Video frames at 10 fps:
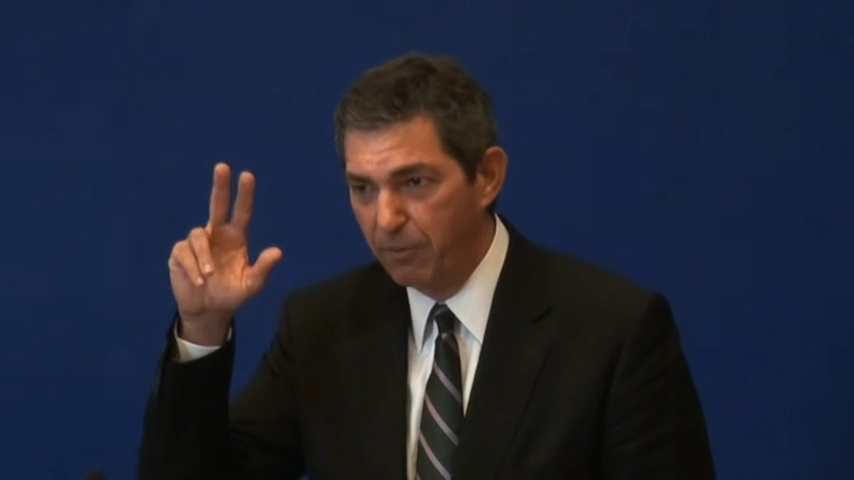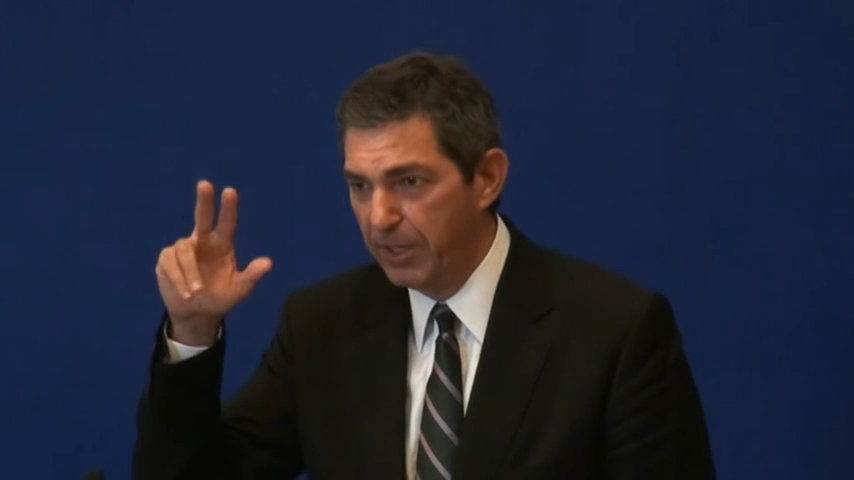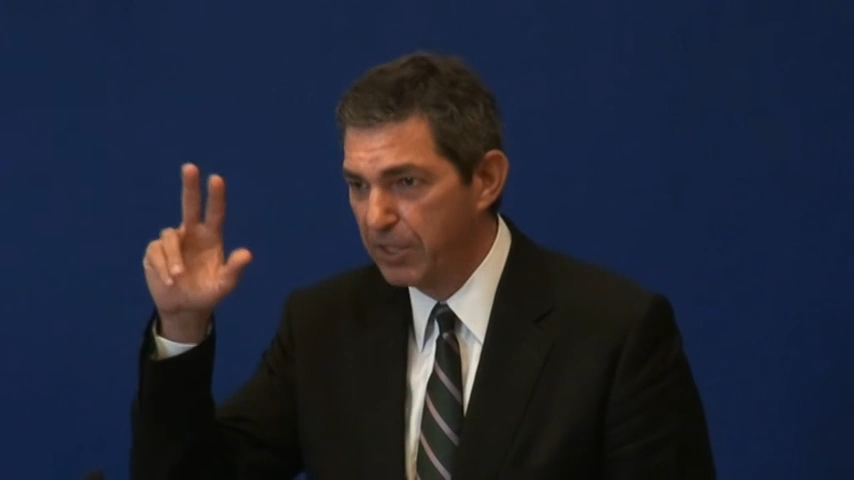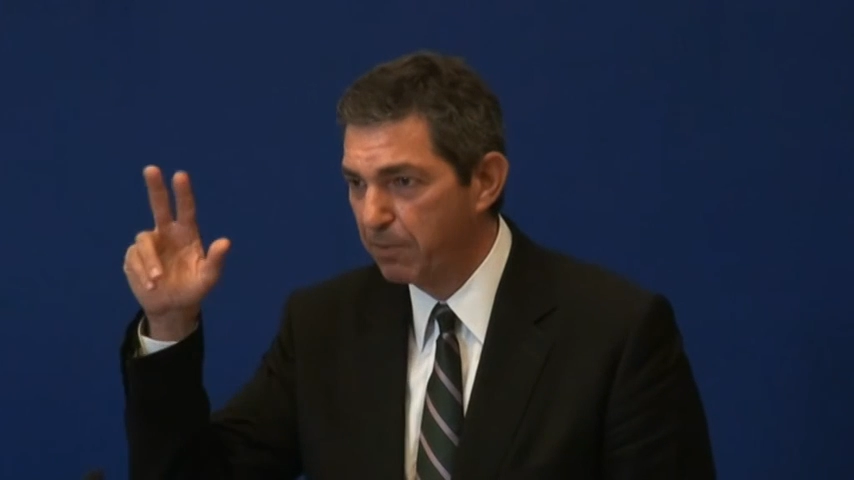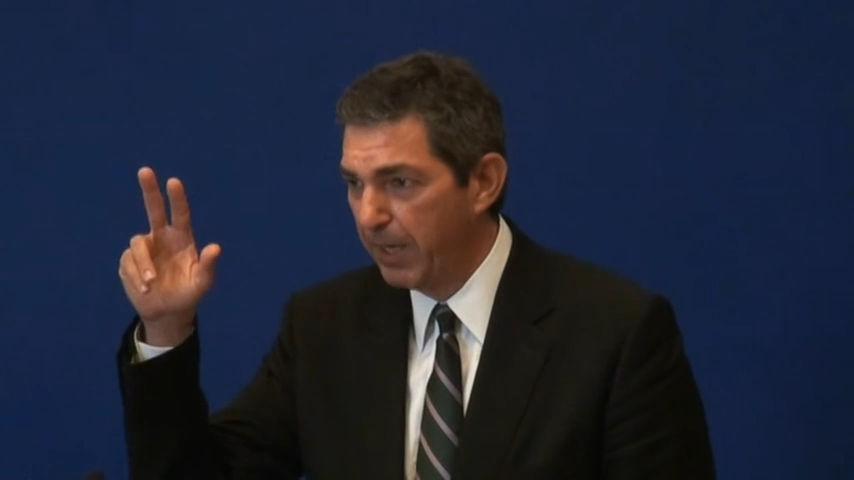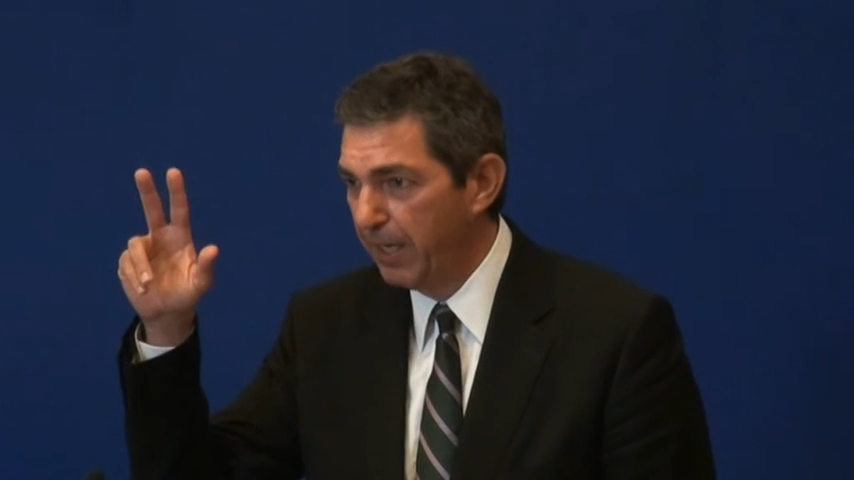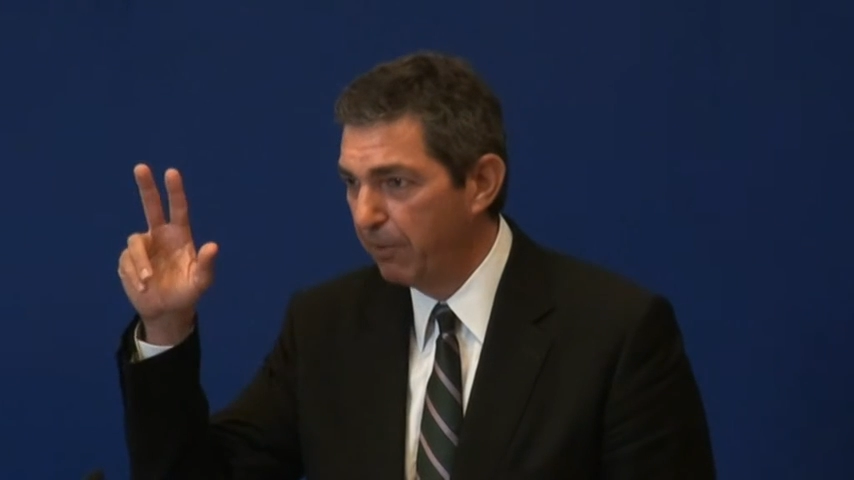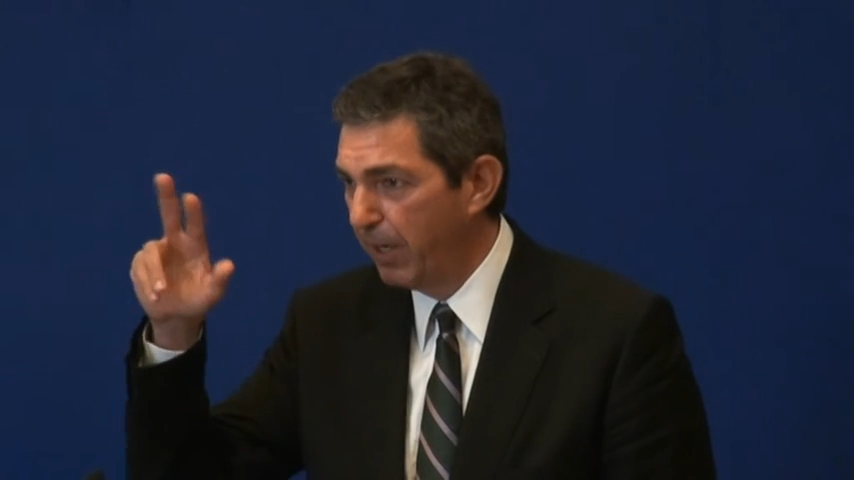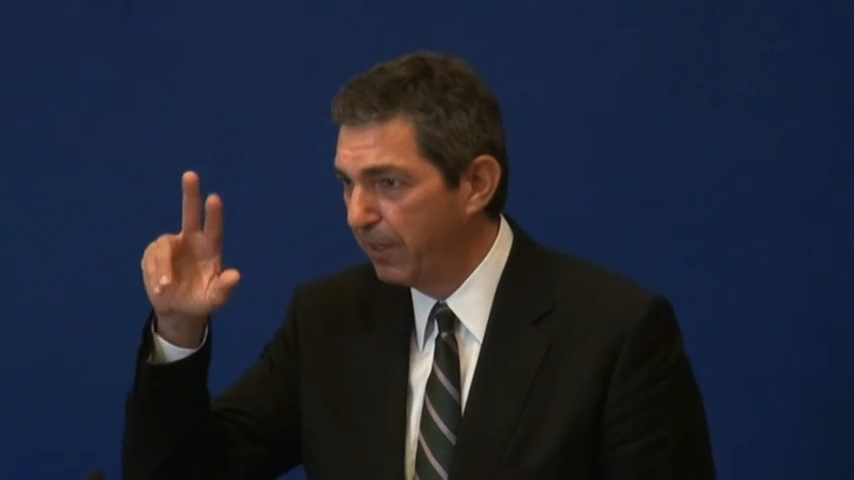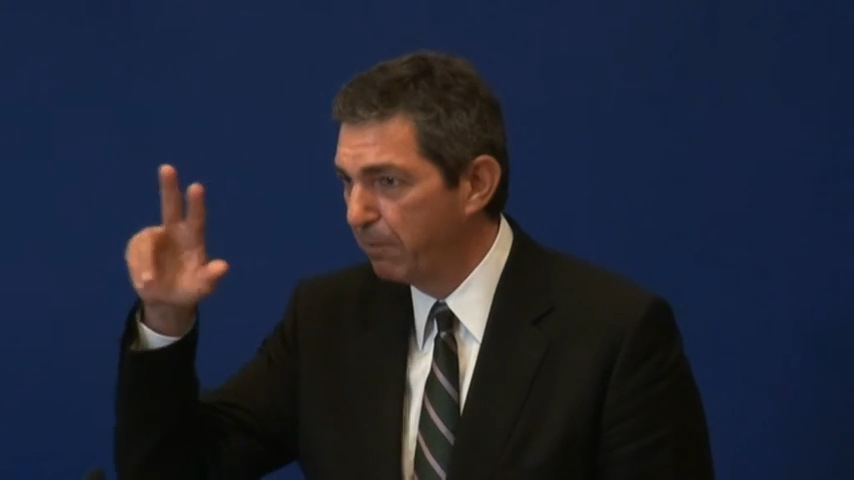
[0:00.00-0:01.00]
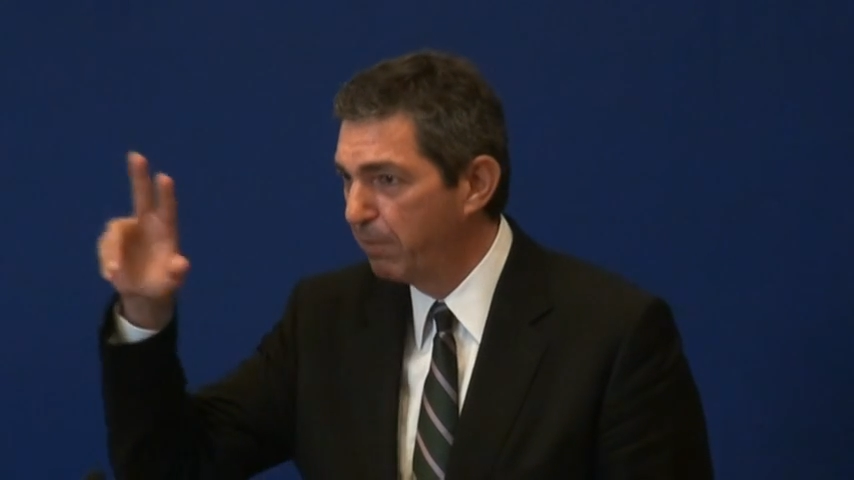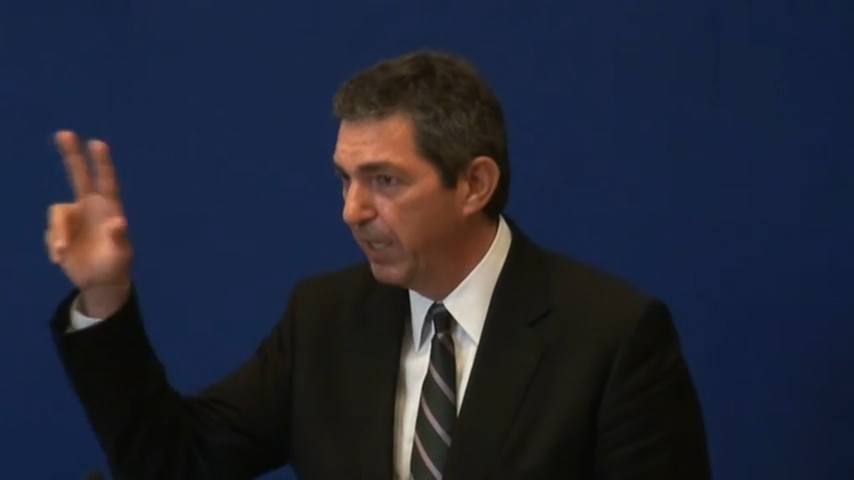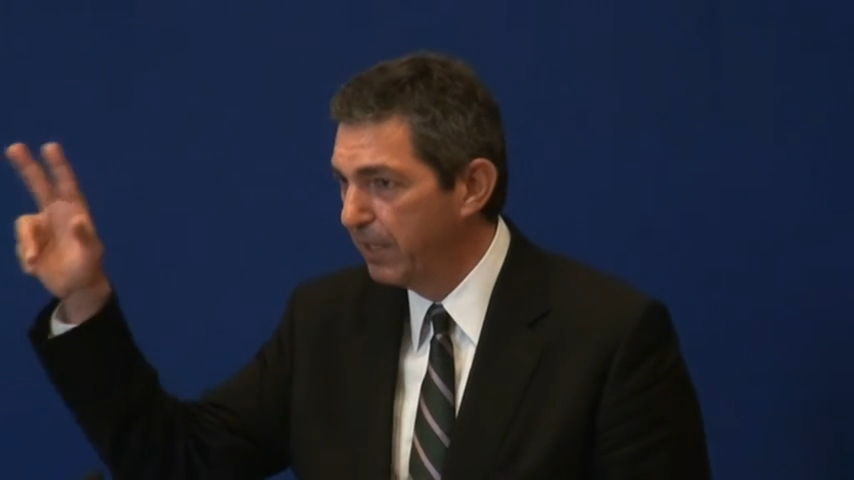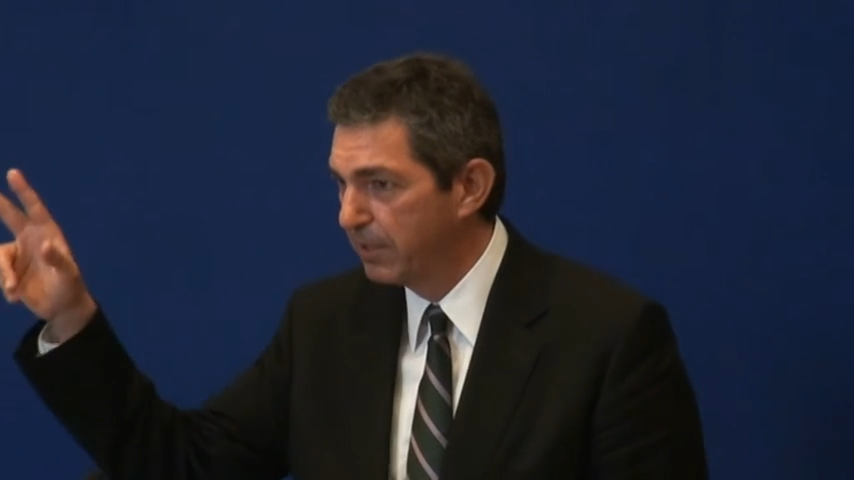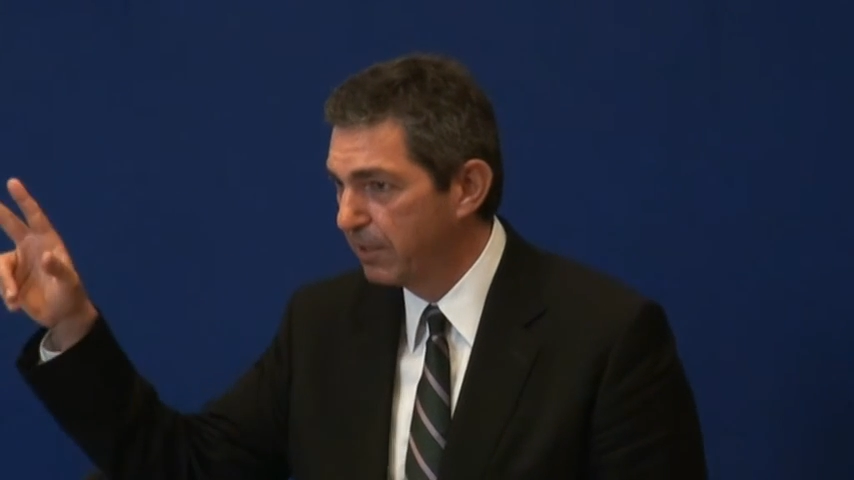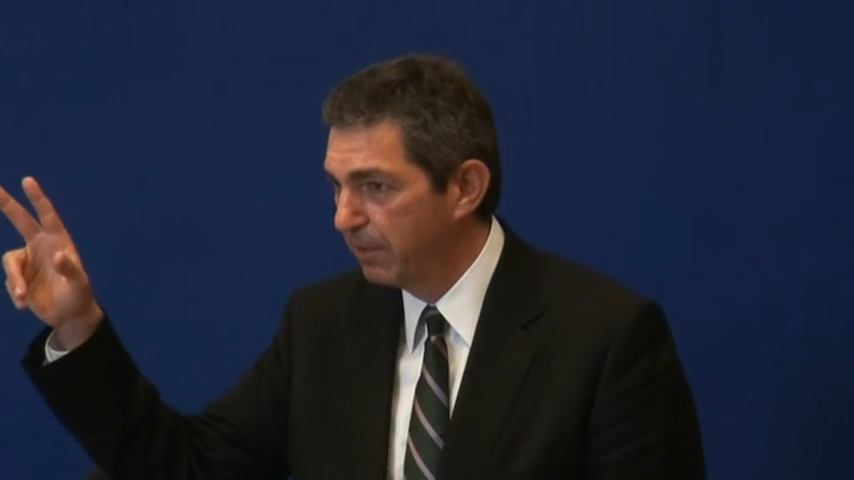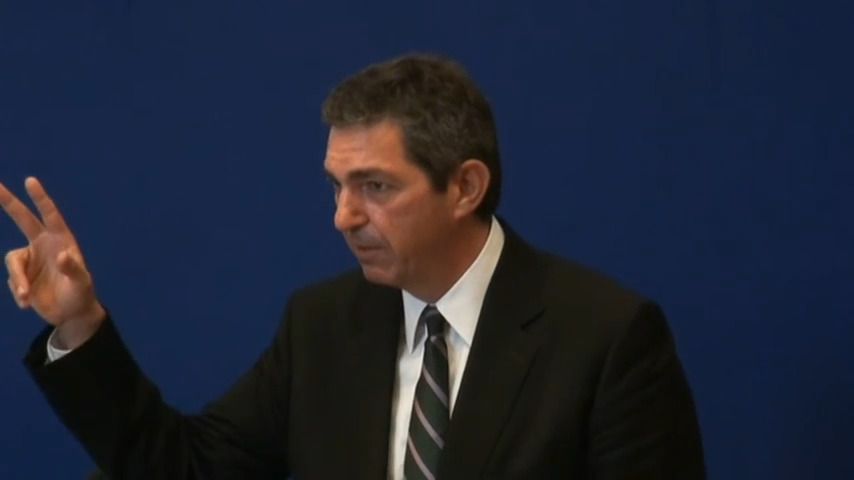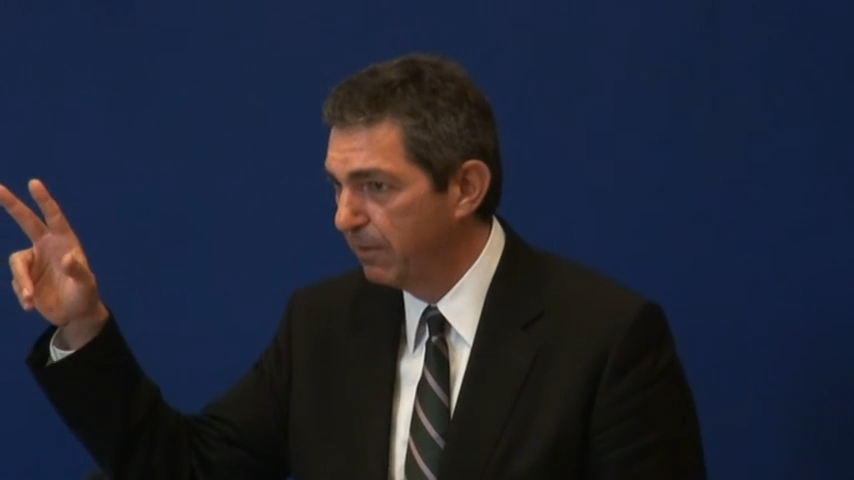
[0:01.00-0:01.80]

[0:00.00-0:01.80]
Greece, Spain, right? The pigs.